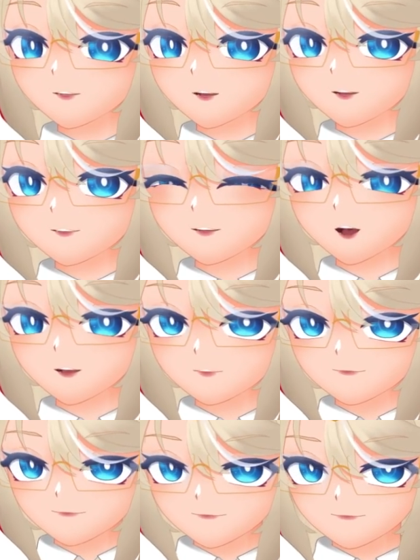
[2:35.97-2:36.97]

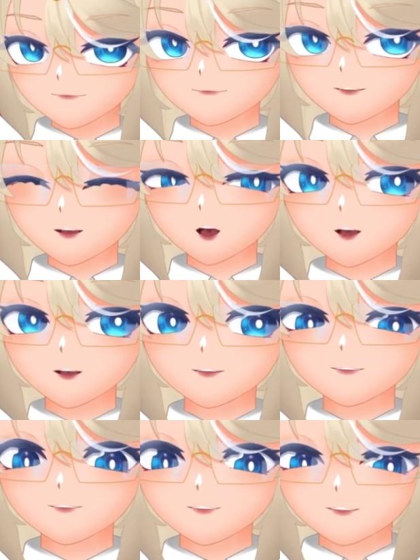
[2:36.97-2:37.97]
Now,
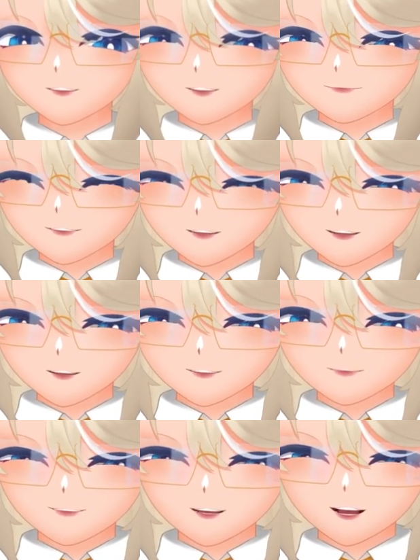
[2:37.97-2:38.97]
because this is somebody
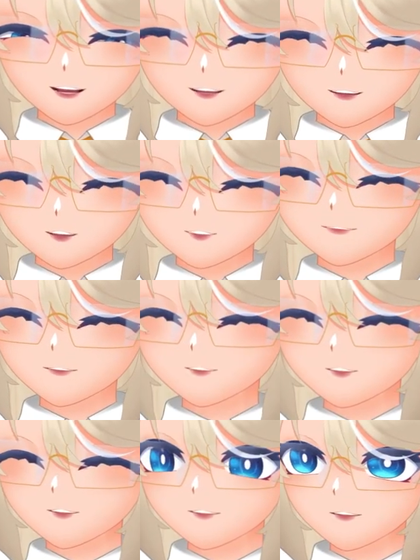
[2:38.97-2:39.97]
that has
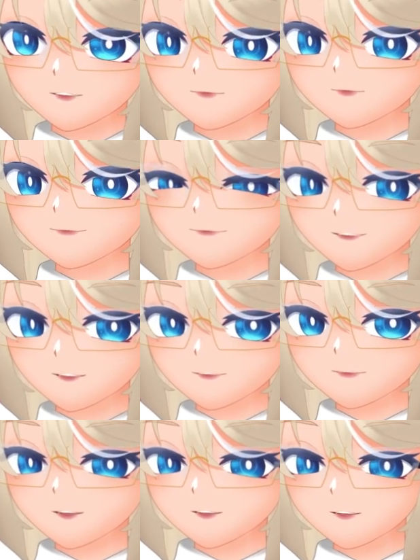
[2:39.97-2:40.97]
commissioned you,
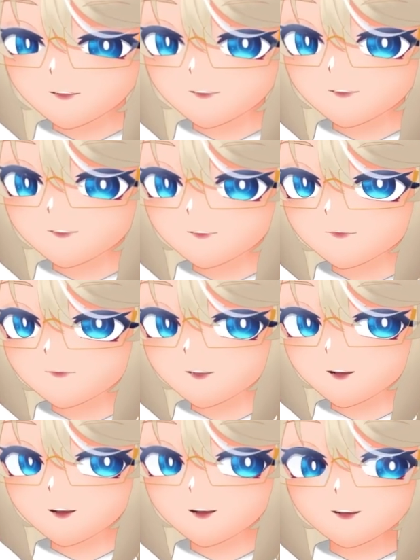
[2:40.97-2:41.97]

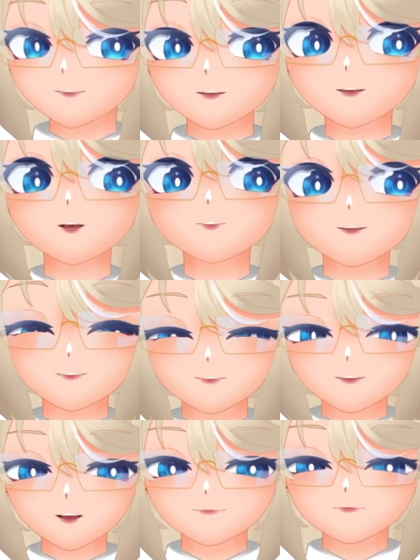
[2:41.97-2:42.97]
it's a little bit
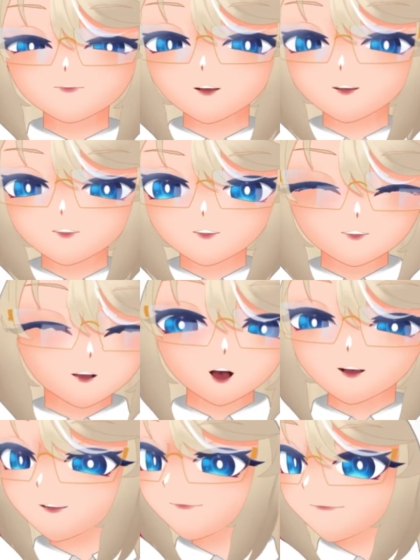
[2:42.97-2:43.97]
safer than just
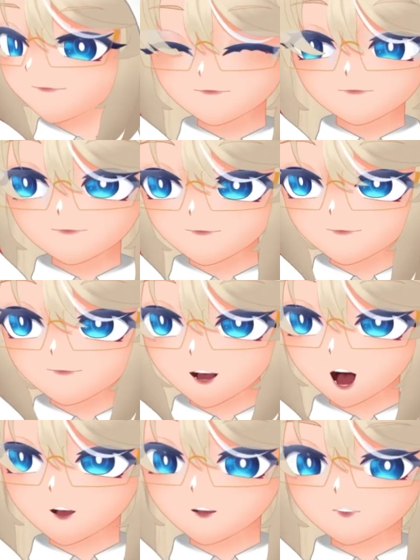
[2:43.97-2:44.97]
like,
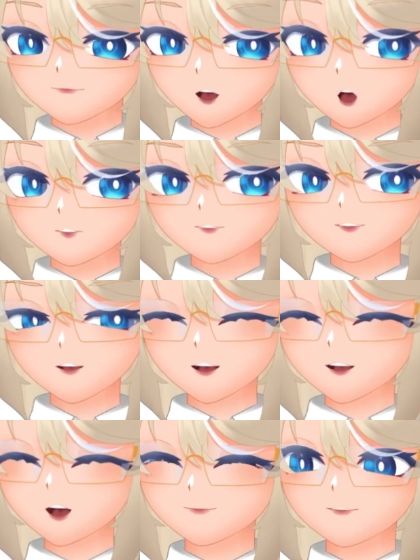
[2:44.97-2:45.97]
I don't know, posting
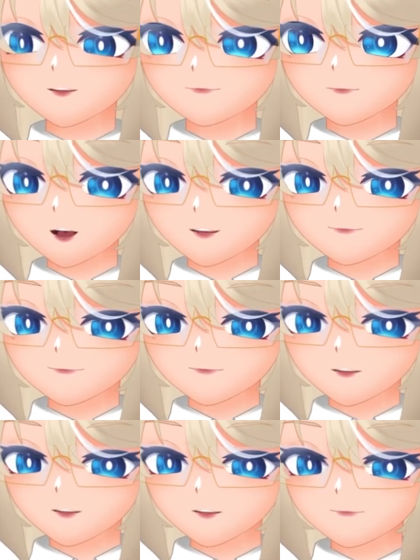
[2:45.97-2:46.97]
it out somewhere,
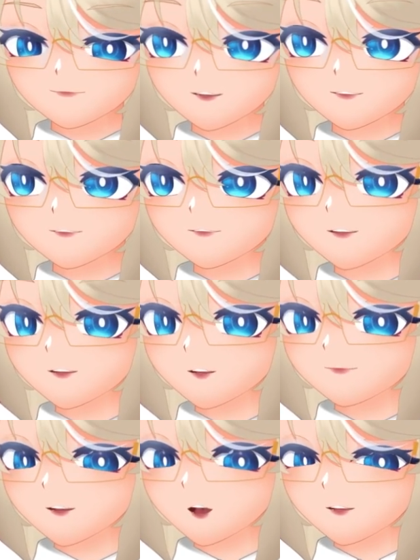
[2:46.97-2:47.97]
because, you
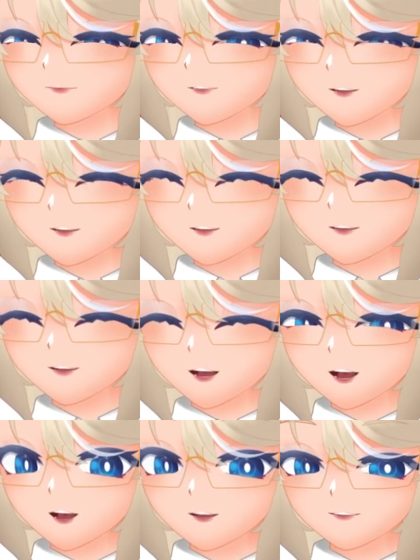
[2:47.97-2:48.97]
know, the artwork
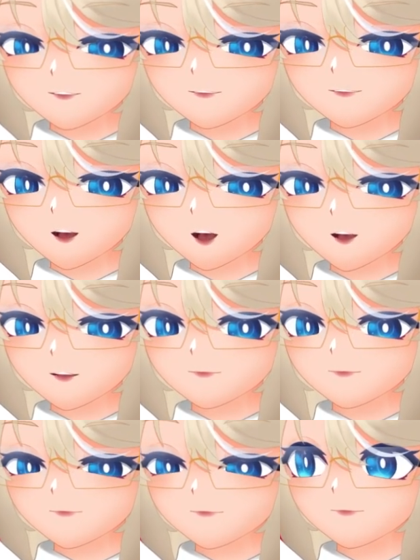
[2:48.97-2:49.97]
and the
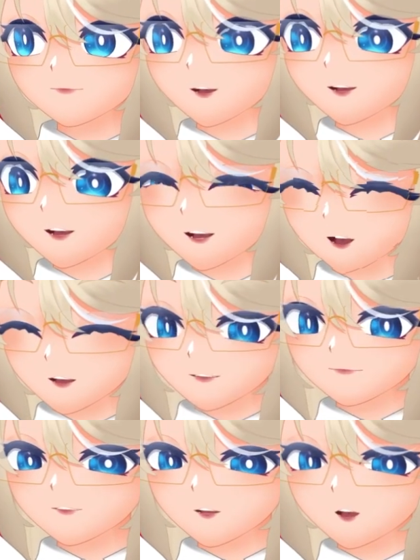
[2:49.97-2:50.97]
rigging
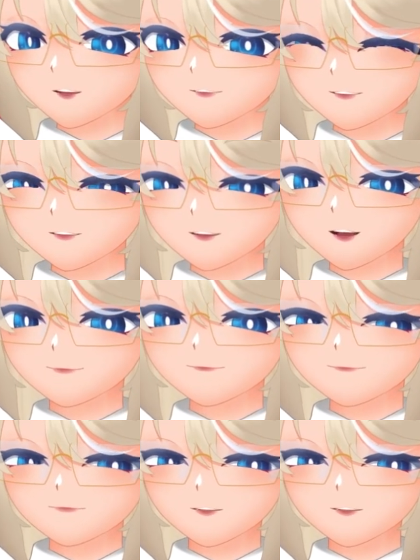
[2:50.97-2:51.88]
belongs to them.